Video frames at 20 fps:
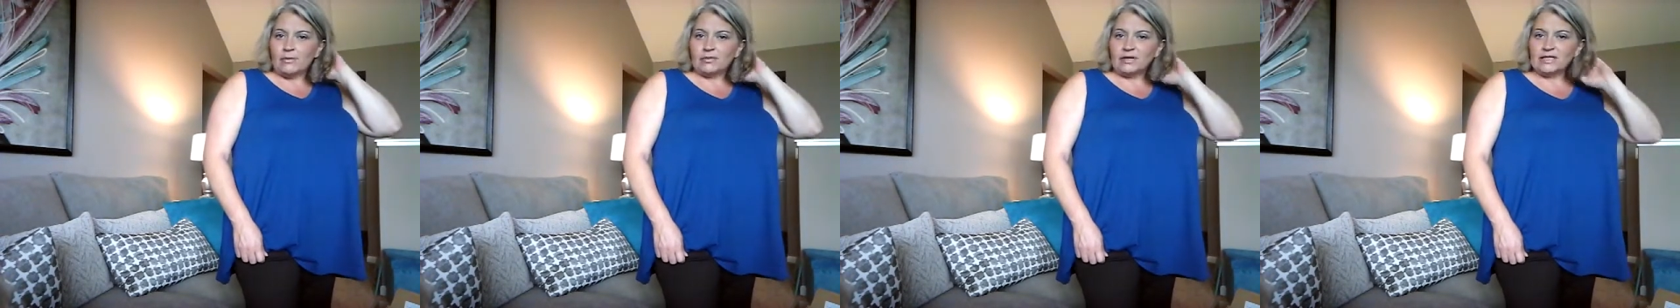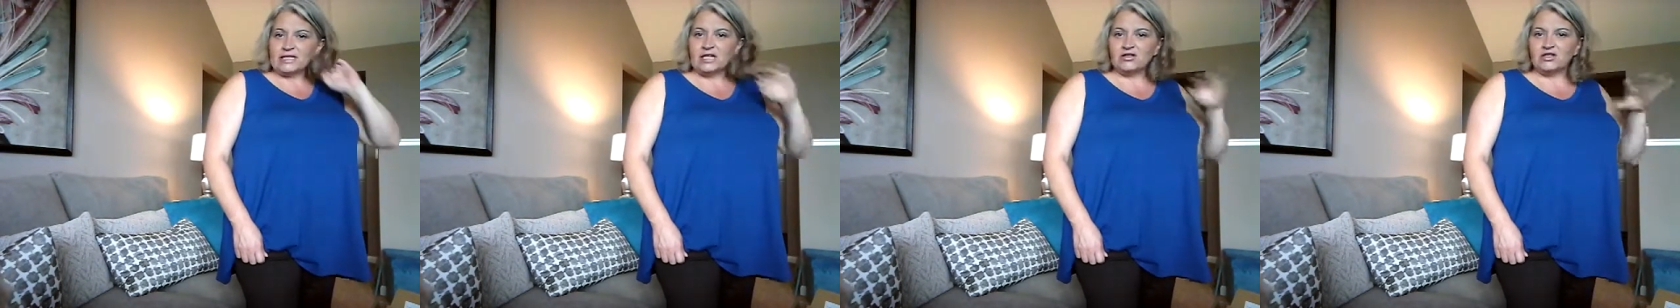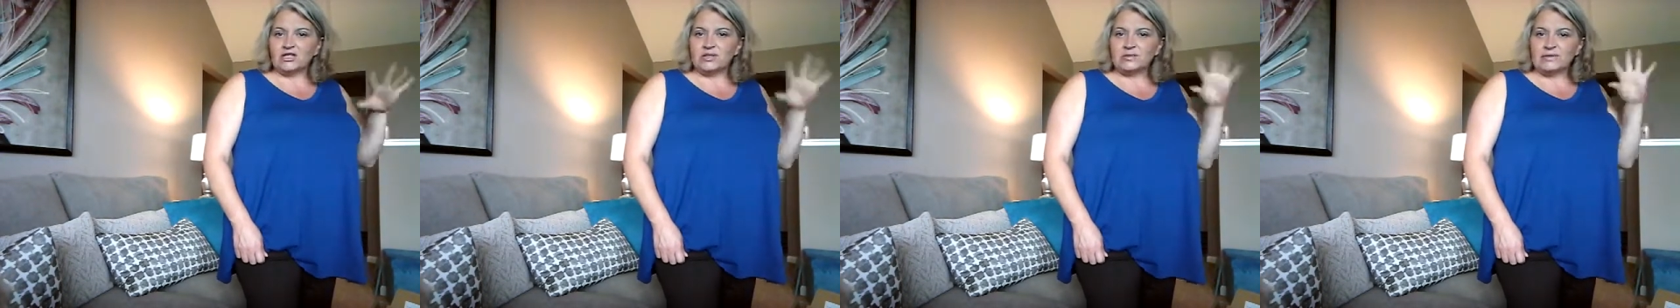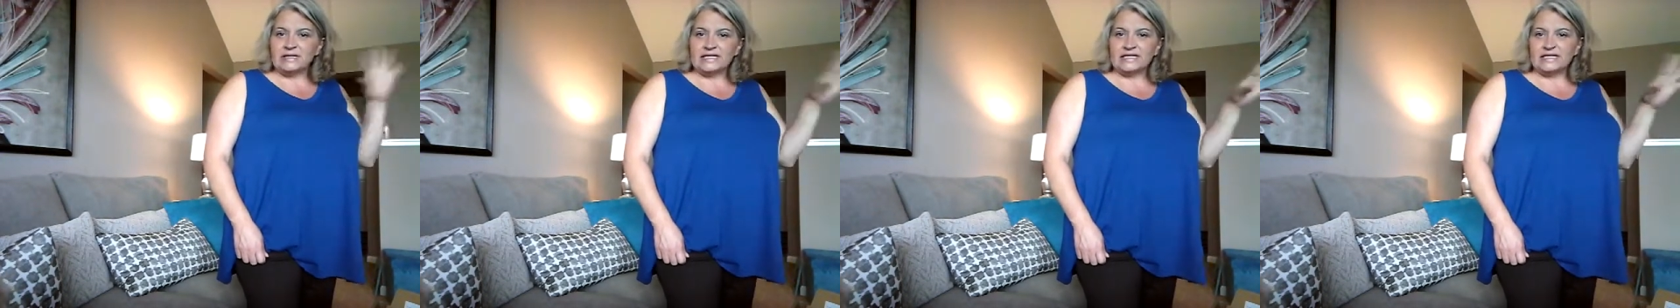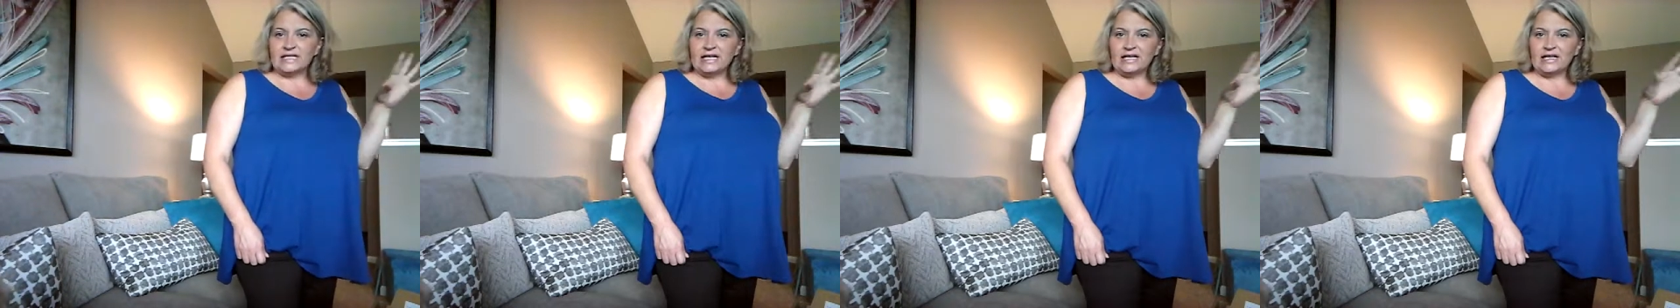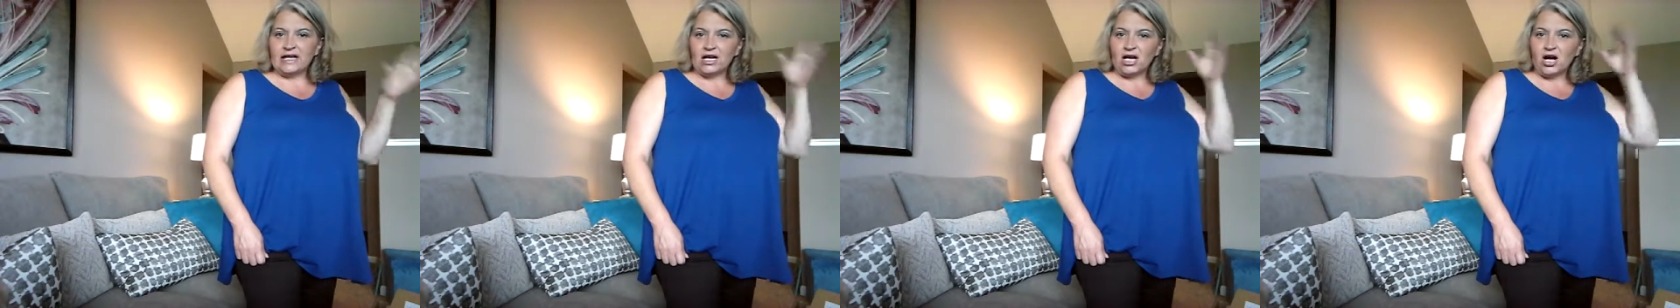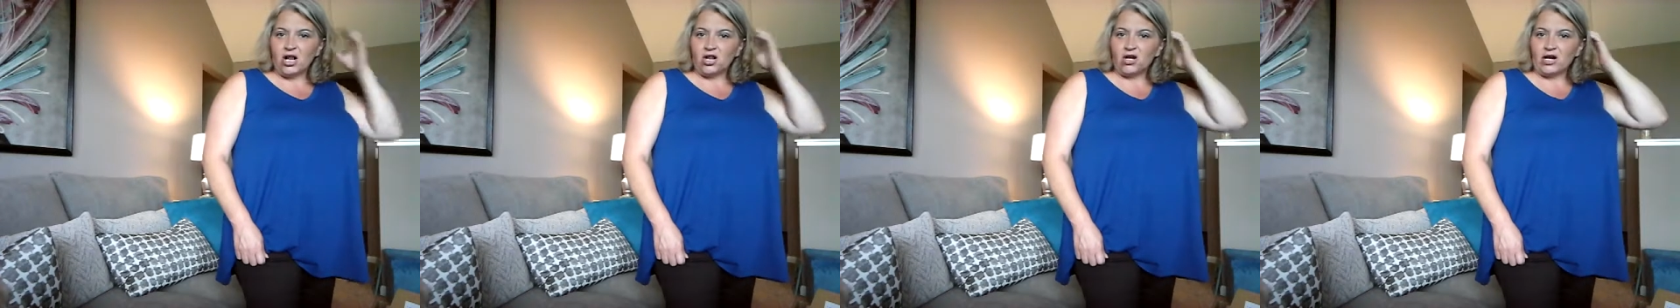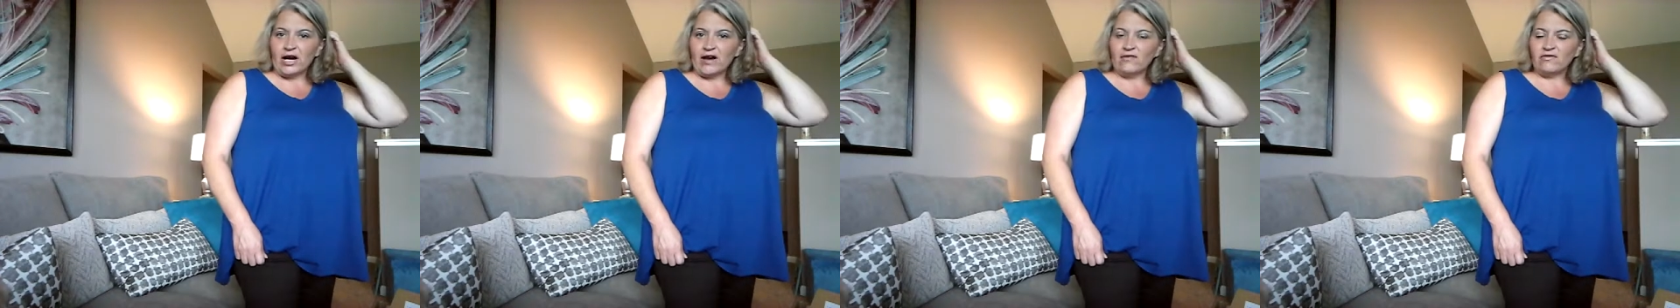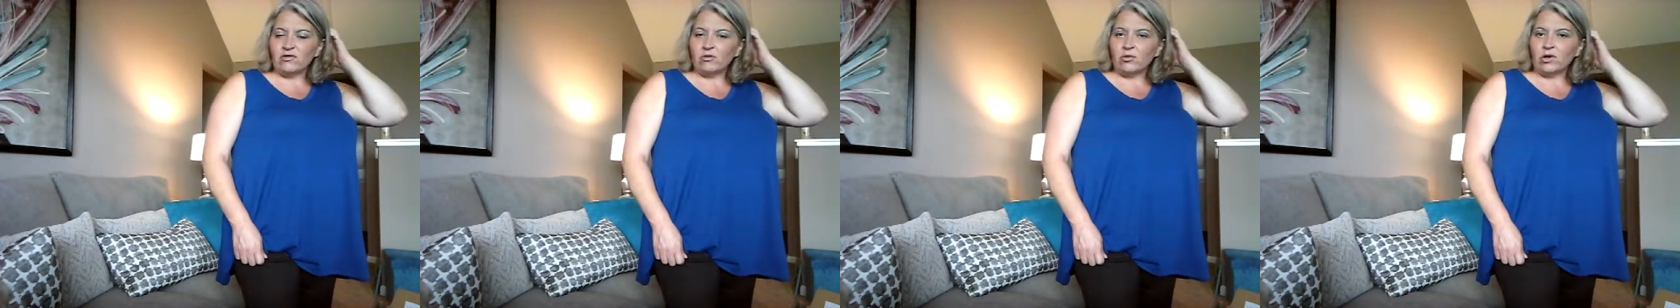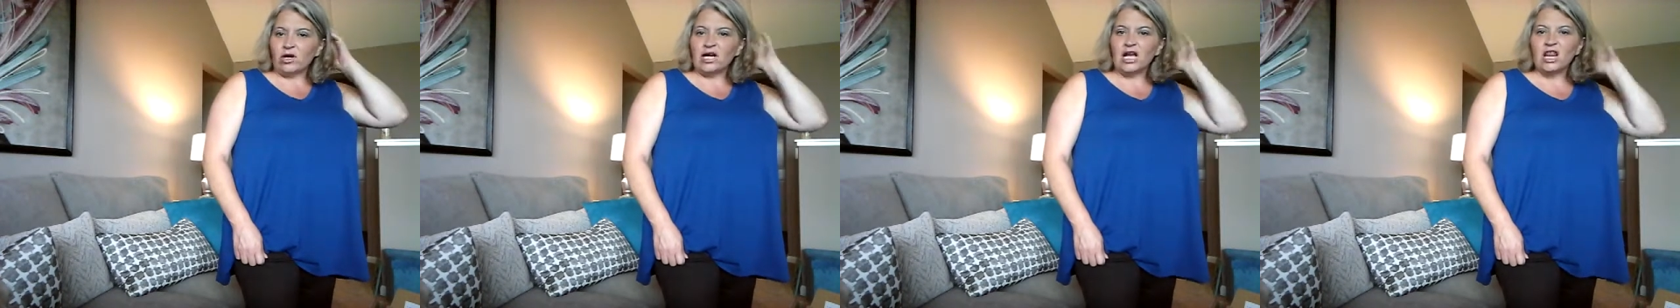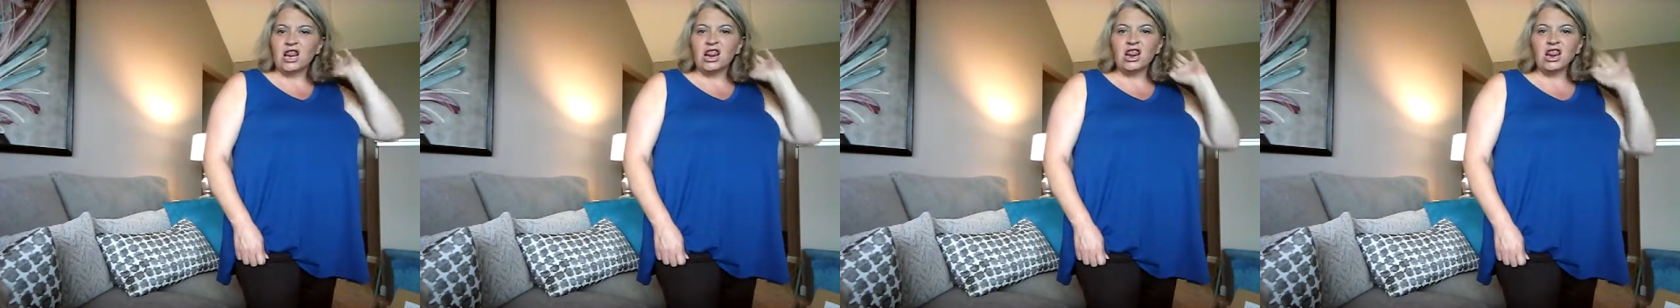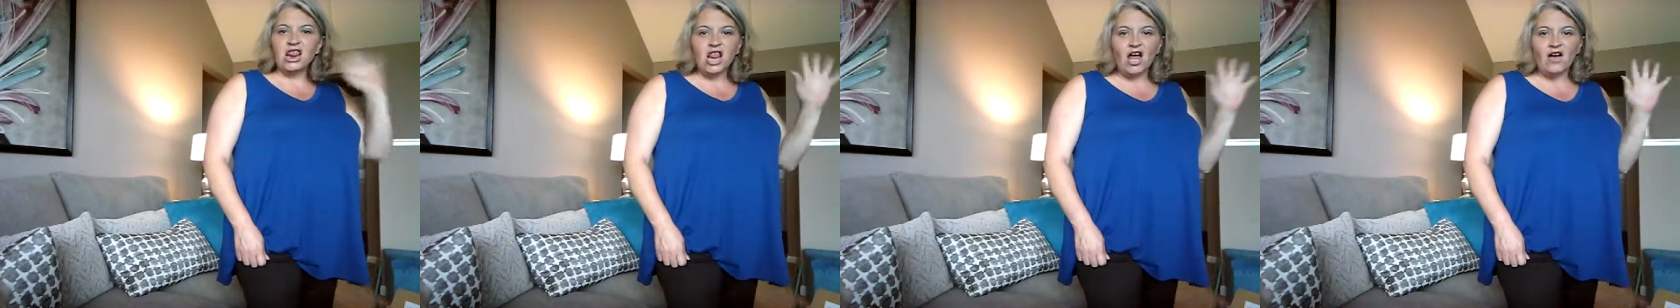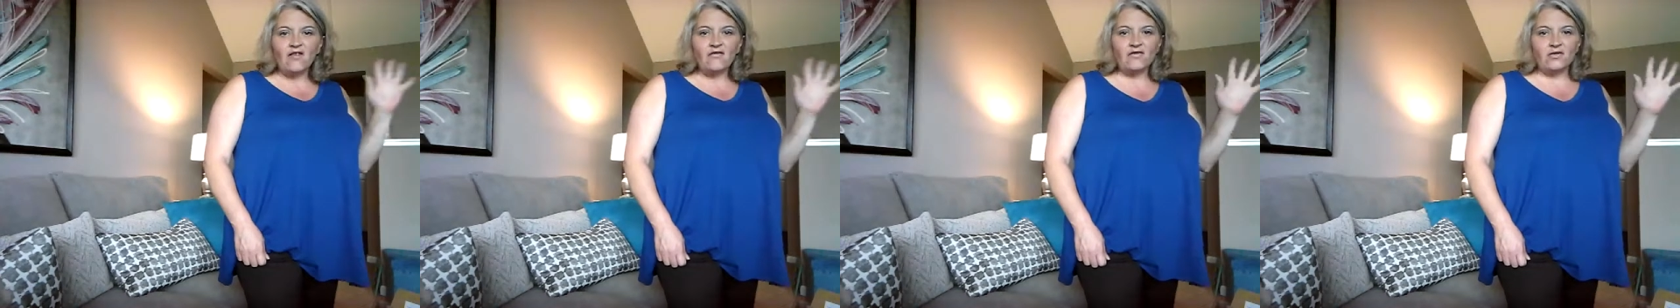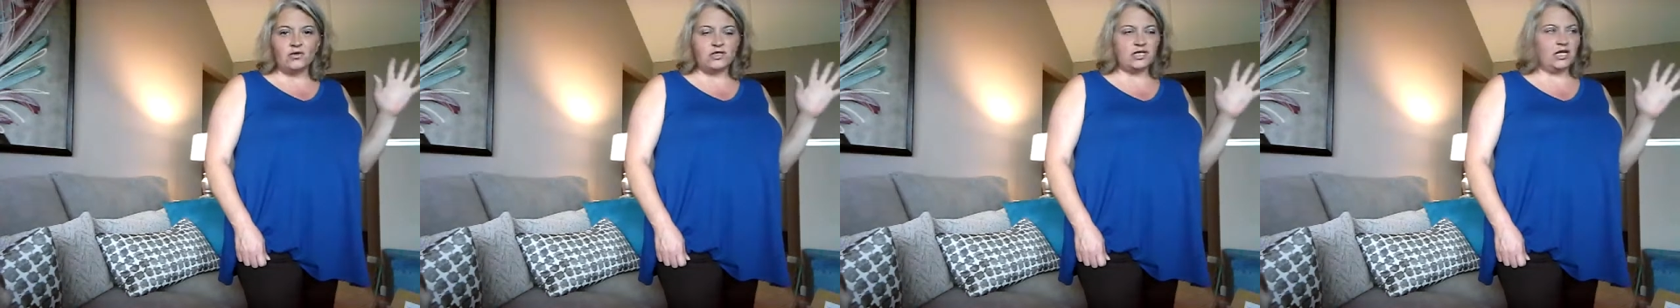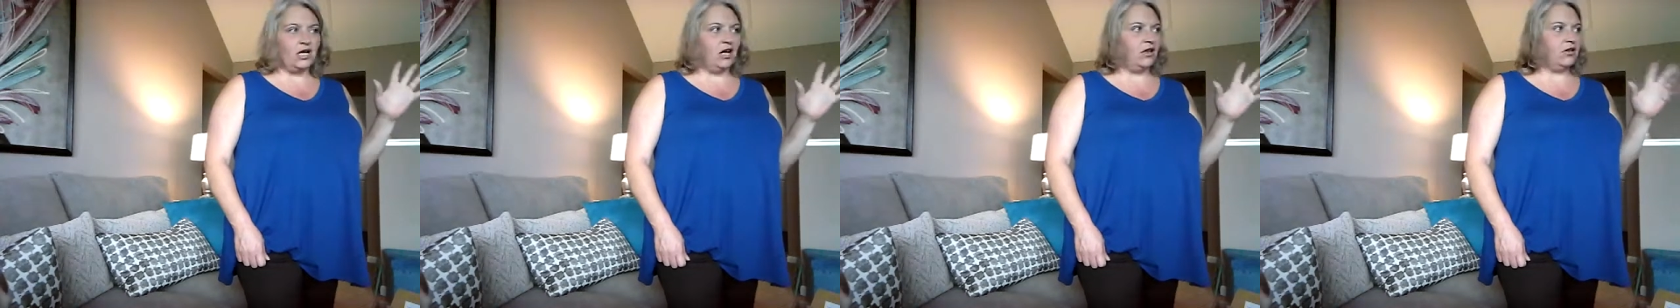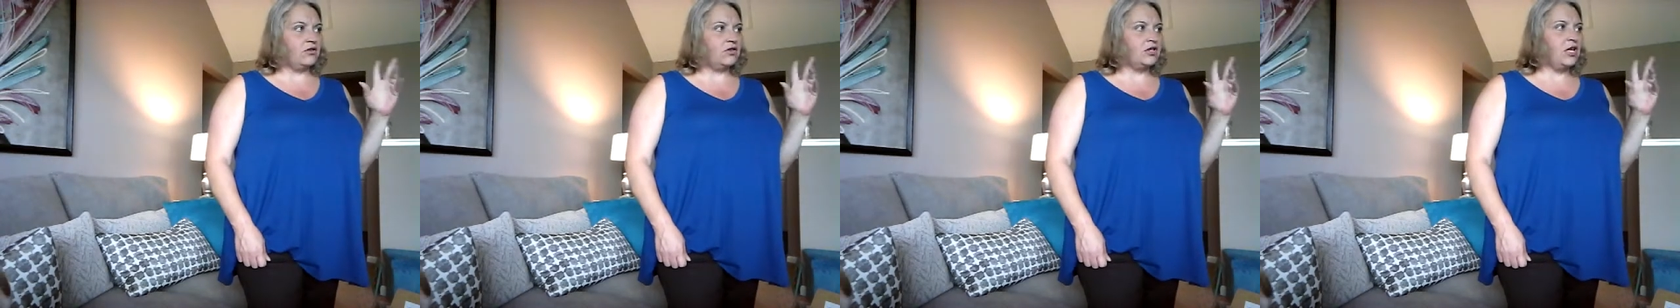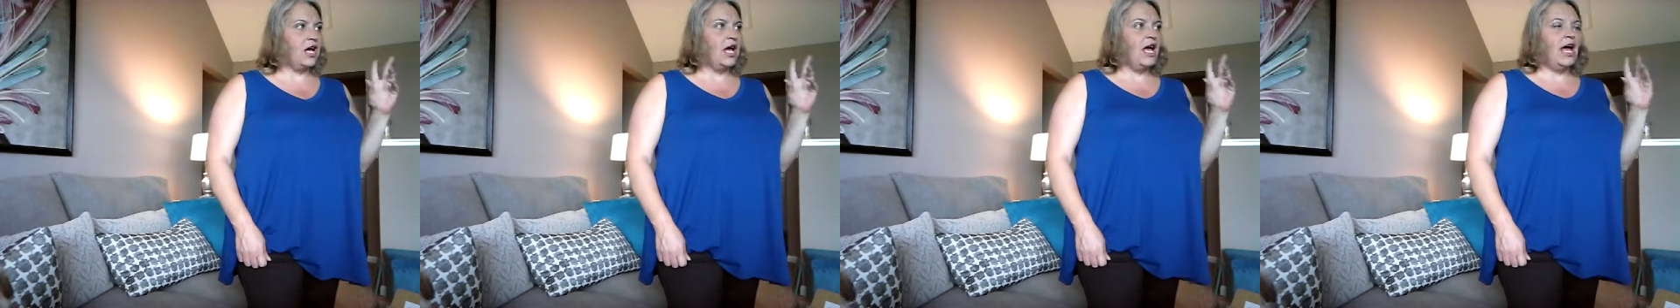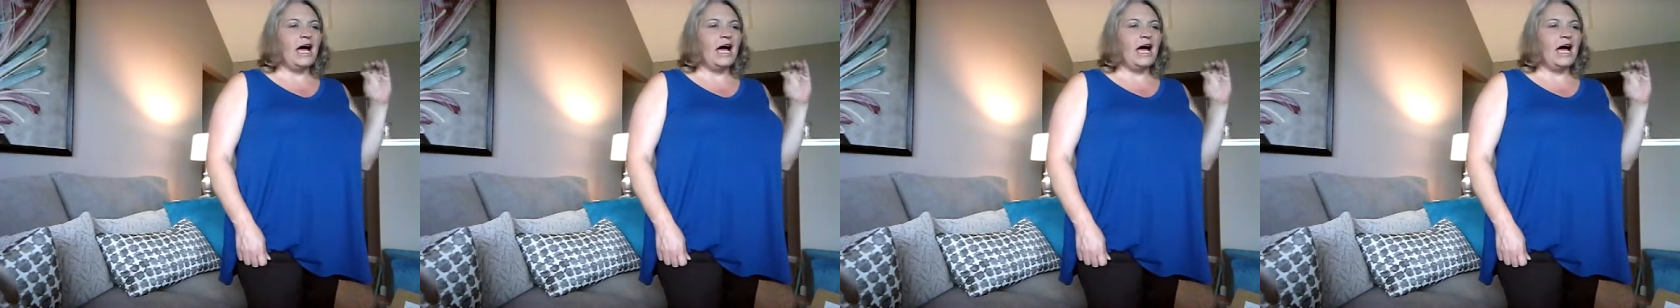because I've just been seeing that color everywhere, and I love those colors.